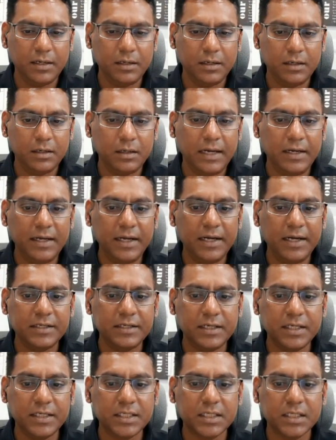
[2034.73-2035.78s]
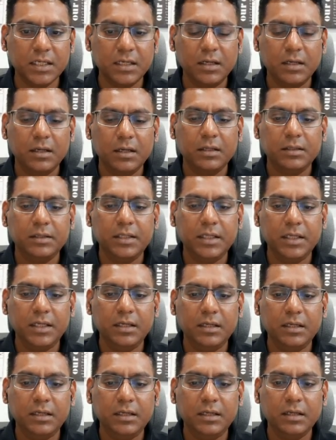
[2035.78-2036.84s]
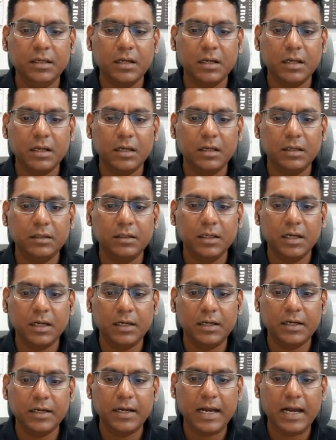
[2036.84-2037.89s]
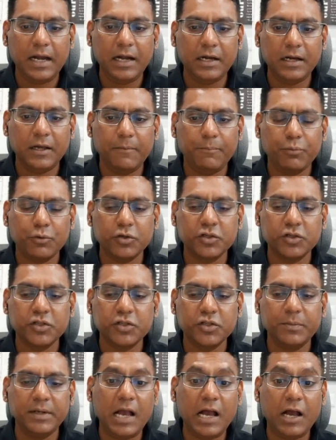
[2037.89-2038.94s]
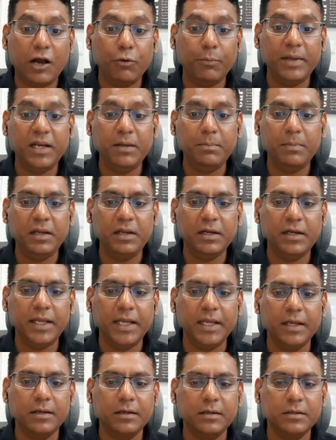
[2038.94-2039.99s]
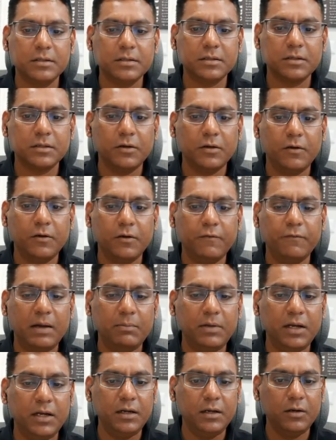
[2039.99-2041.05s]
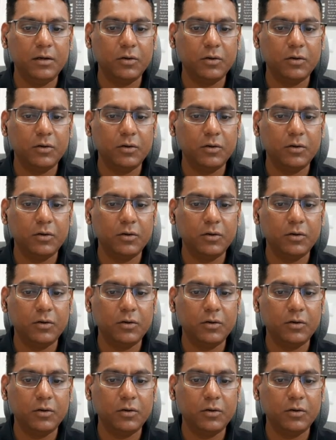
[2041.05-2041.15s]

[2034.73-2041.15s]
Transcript: 1986, the country had approximately how many million acres of farmland?